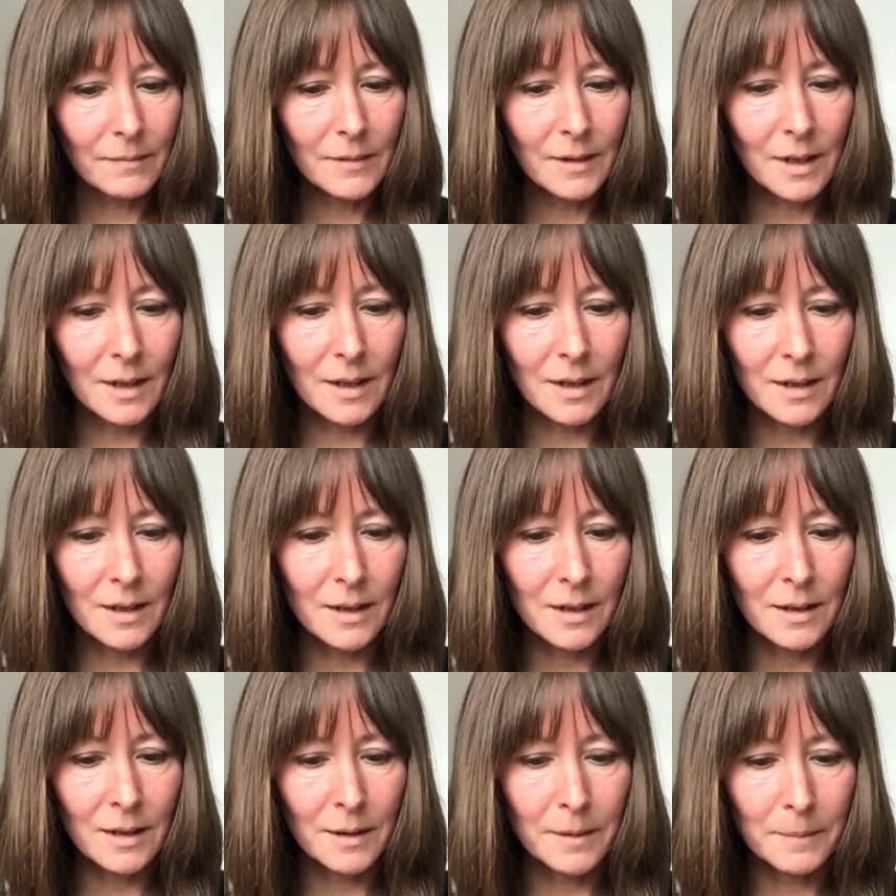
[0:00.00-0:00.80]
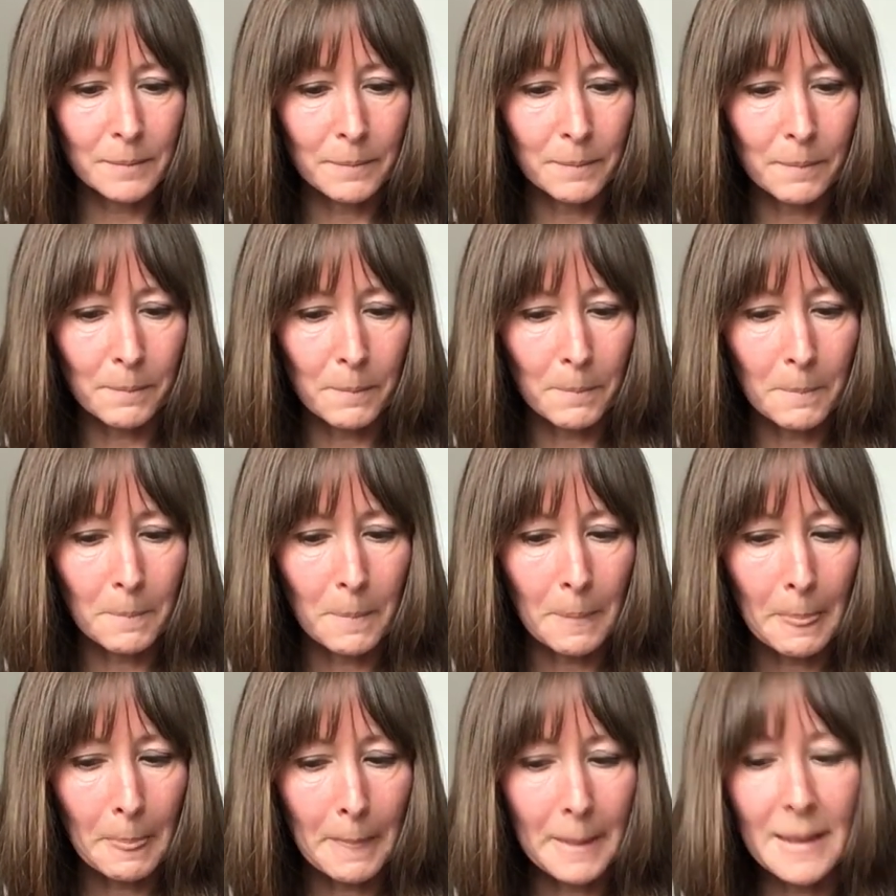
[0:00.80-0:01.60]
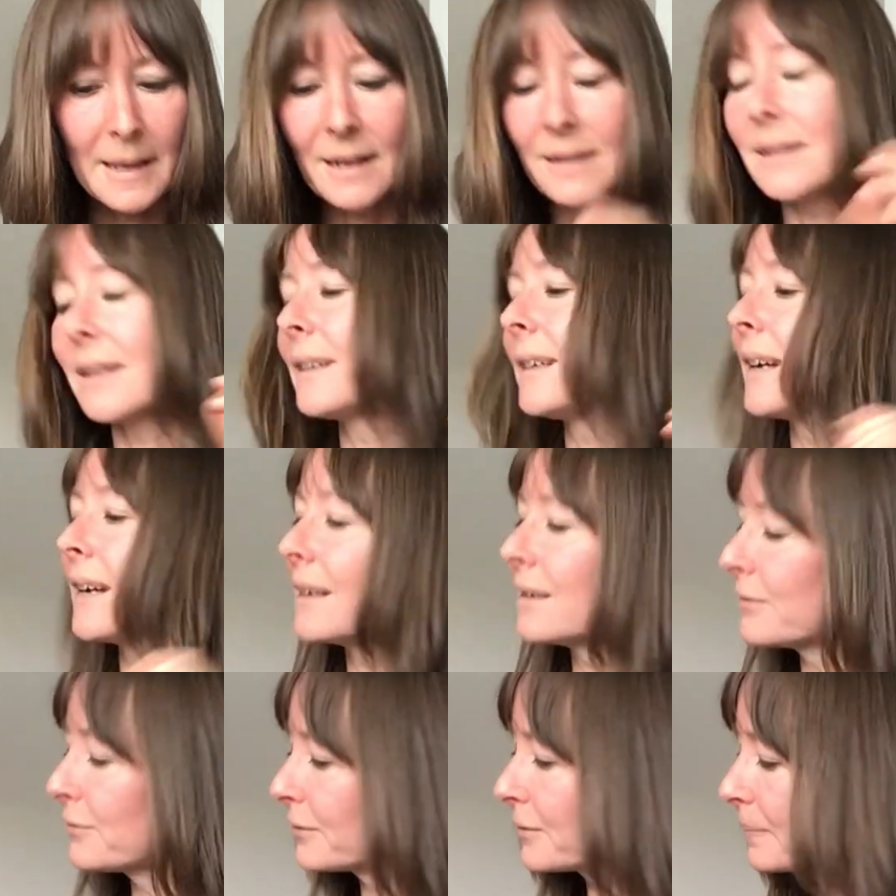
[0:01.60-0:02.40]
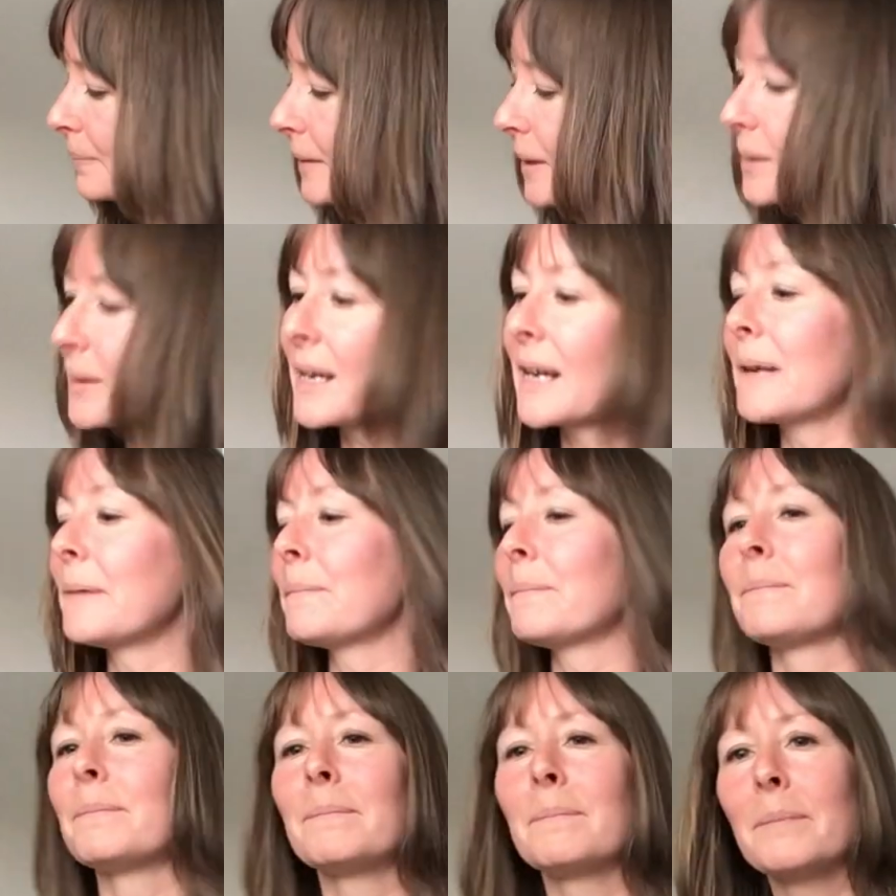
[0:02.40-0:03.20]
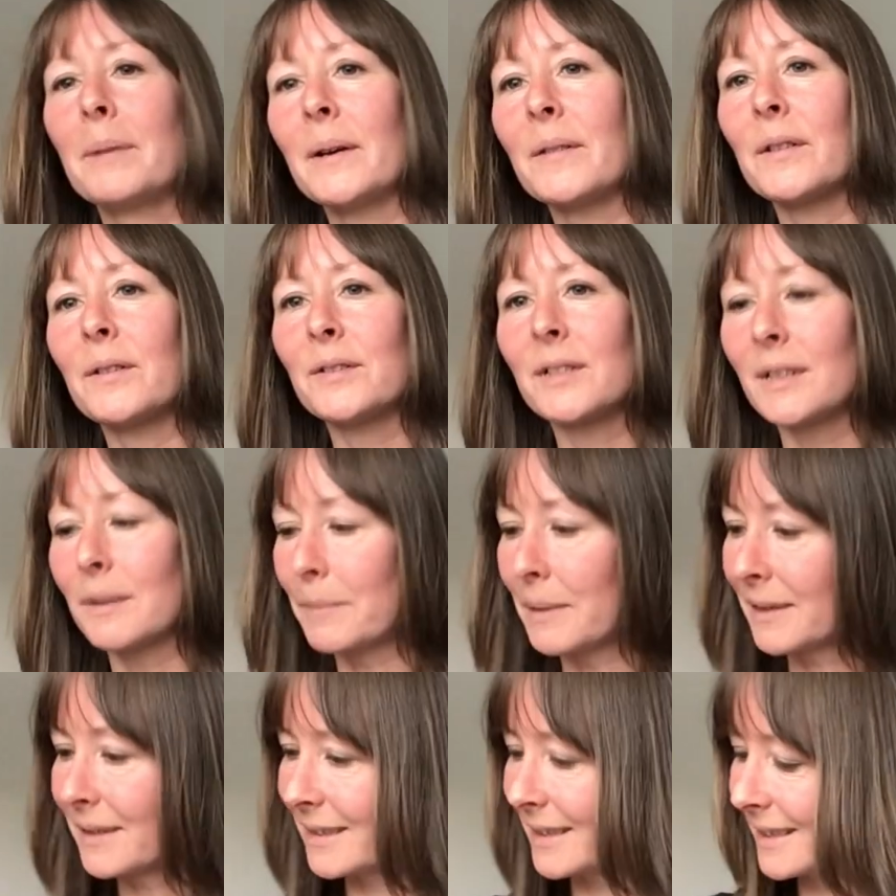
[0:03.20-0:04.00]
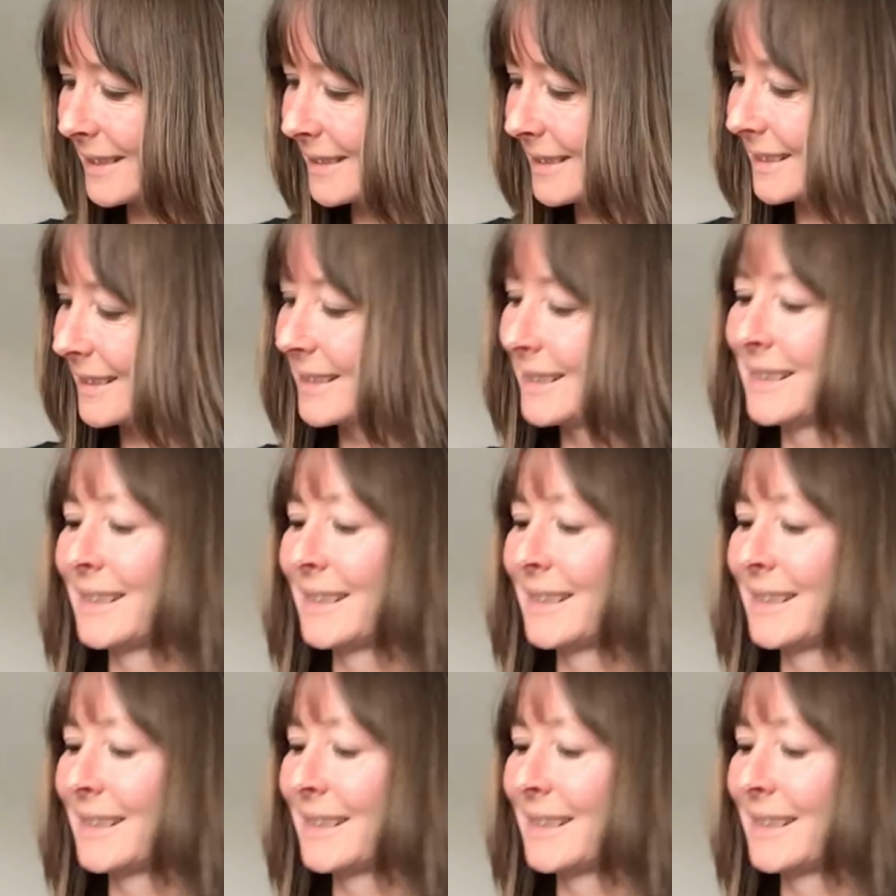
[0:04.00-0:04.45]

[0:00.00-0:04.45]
Yes, I have. Okay, put those in the basket.